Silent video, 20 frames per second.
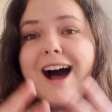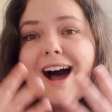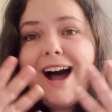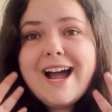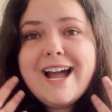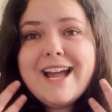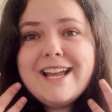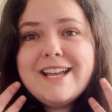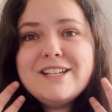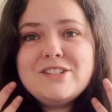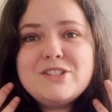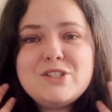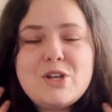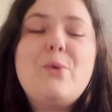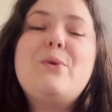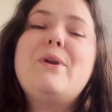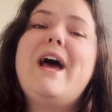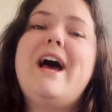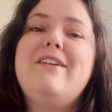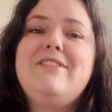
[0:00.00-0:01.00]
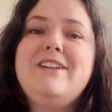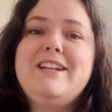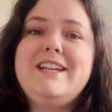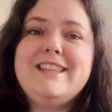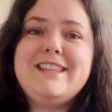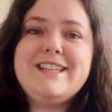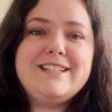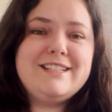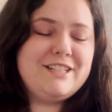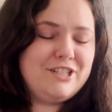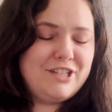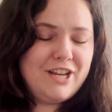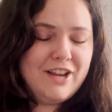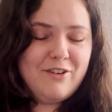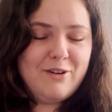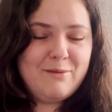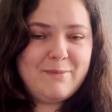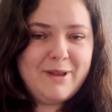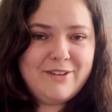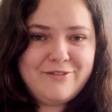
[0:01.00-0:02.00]
I don't have anything to shave
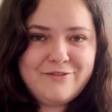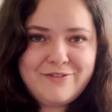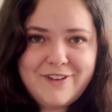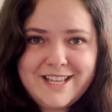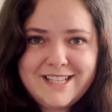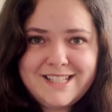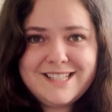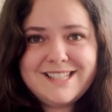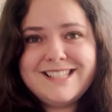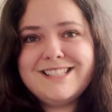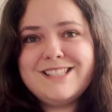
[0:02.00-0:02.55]
on my face,